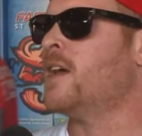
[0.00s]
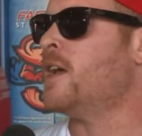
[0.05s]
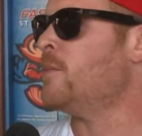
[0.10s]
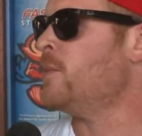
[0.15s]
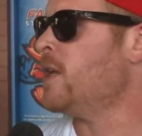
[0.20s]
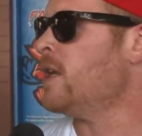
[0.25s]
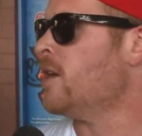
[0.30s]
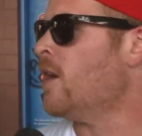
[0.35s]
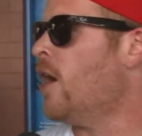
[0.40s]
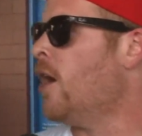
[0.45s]
I
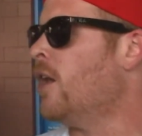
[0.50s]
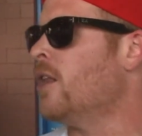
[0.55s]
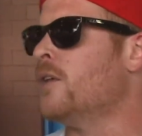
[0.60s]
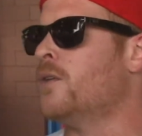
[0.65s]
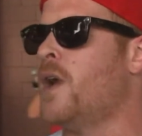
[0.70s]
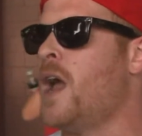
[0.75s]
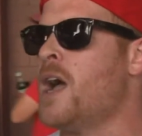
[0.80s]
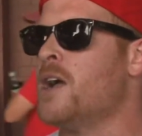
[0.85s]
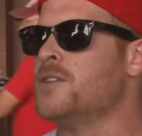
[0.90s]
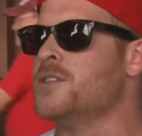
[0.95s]
mean,
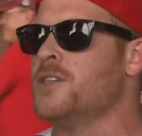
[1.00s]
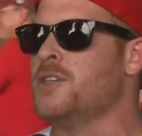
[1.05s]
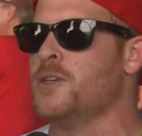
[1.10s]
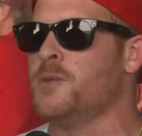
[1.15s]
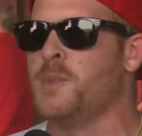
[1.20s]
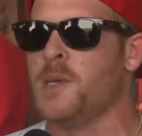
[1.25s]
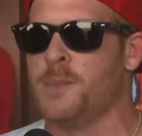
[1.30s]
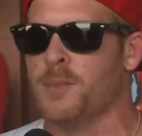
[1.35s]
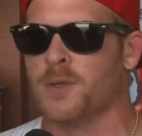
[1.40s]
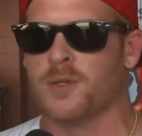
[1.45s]
all around
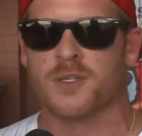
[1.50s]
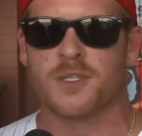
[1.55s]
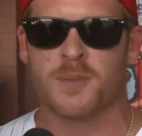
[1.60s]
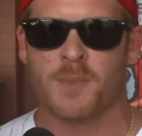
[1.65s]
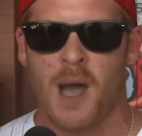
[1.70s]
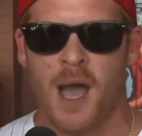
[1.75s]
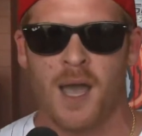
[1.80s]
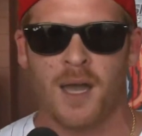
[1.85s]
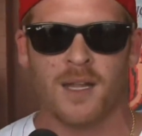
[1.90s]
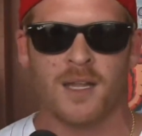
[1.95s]
you, people are
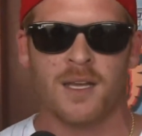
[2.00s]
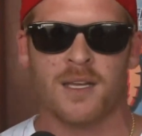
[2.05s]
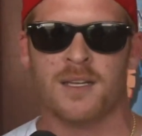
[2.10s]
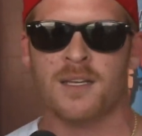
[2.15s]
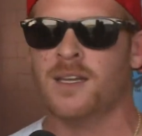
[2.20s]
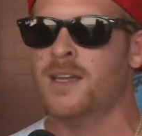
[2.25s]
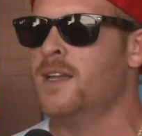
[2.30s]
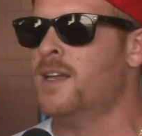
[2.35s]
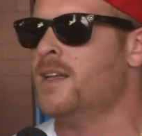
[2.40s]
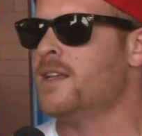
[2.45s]

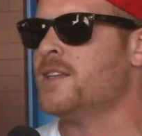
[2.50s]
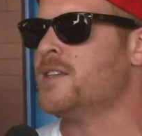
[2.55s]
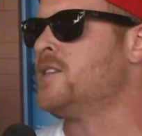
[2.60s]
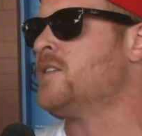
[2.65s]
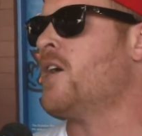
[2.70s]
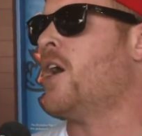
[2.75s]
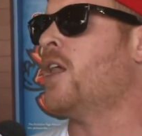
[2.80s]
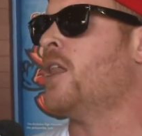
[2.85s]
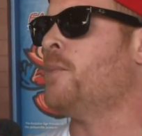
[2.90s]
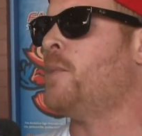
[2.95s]
smiling.
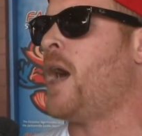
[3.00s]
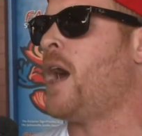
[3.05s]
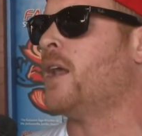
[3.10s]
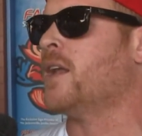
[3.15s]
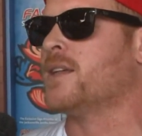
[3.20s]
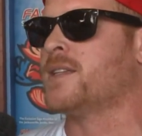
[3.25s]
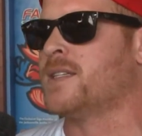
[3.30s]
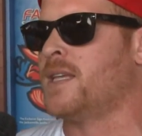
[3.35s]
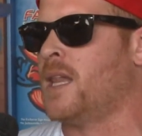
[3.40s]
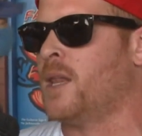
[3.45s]
This is all
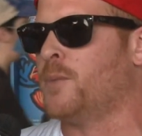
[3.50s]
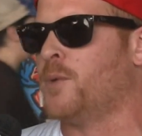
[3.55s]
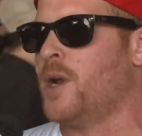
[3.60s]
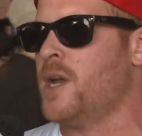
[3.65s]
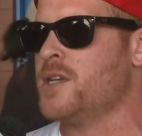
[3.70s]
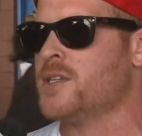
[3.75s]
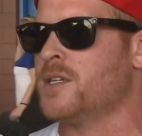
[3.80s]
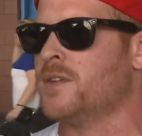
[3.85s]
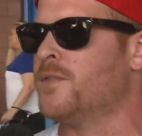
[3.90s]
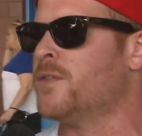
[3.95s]
about a
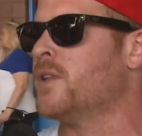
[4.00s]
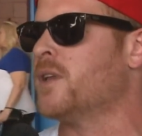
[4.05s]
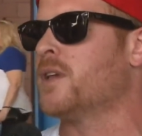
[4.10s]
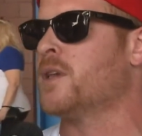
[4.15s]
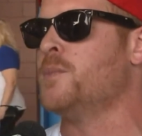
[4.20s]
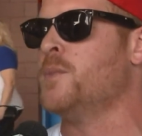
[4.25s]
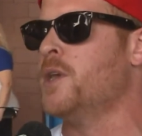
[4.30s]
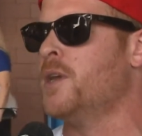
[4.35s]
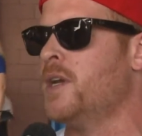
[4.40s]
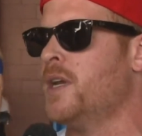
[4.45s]
celebration for the
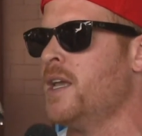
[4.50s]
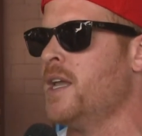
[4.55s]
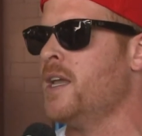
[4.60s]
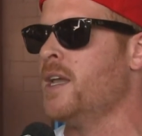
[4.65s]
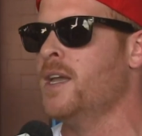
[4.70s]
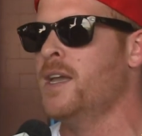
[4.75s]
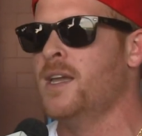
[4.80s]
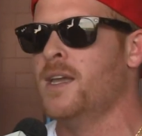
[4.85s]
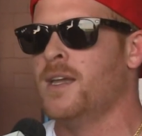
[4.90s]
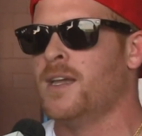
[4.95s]

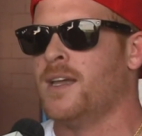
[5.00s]
community.